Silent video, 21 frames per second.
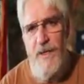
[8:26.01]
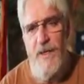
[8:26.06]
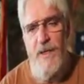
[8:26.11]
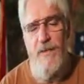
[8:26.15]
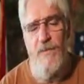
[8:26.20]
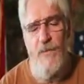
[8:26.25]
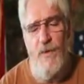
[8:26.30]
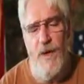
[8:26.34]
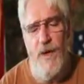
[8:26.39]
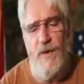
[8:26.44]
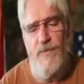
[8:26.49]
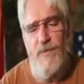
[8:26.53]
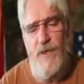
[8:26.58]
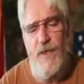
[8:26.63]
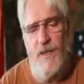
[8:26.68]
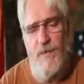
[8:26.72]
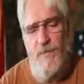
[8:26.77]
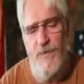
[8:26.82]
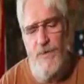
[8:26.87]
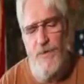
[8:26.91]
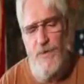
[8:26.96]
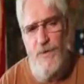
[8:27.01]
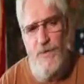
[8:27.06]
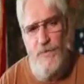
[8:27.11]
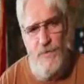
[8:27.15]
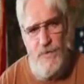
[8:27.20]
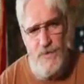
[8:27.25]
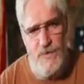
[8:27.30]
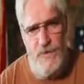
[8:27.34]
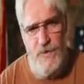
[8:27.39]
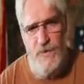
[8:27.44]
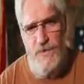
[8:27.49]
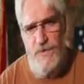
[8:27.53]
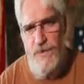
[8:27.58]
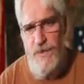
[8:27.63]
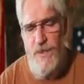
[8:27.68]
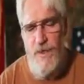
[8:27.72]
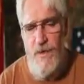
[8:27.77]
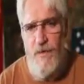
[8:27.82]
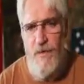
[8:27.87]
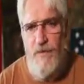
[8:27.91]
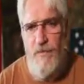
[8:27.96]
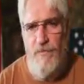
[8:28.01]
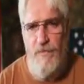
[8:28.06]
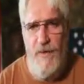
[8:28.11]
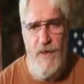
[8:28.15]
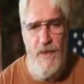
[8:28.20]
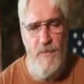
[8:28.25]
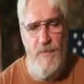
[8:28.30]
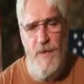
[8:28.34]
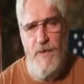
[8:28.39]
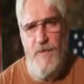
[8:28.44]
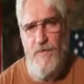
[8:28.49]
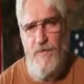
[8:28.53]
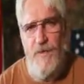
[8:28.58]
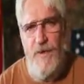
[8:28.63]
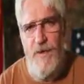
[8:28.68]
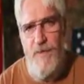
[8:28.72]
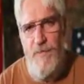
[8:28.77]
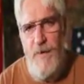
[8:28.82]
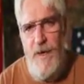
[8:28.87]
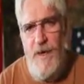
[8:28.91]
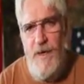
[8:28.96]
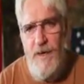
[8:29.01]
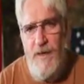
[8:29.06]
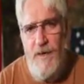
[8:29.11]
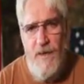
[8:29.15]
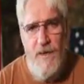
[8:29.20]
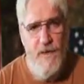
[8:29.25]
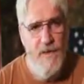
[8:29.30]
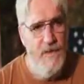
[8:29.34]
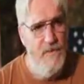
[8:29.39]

And if we have to come through for Social Security, Fannie Mae, and Freddie Mac,